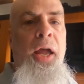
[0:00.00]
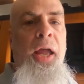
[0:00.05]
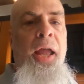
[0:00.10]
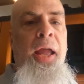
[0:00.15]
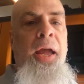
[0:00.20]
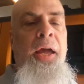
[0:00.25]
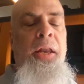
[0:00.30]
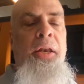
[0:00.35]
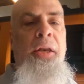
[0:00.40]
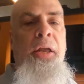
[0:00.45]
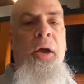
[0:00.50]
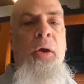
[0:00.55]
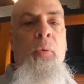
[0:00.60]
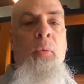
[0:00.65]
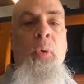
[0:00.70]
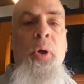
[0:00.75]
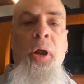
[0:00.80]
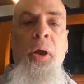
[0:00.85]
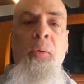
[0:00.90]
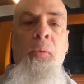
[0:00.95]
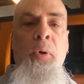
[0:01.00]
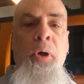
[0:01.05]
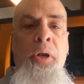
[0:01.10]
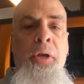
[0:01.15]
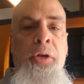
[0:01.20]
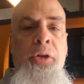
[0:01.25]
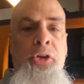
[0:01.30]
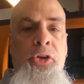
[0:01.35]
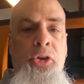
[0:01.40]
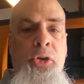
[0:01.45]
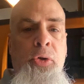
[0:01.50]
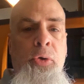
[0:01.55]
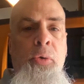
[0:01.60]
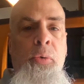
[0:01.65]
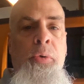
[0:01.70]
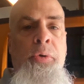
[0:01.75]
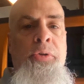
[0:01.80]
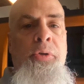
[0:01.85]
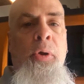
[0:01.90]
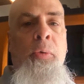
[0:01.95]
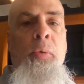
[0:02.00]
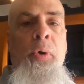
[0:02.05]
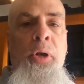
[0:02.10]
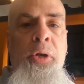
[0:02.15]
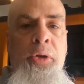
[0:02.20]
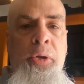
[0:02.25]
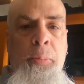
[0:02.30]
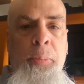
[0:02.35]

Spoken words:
And what I wanted to do is I wanted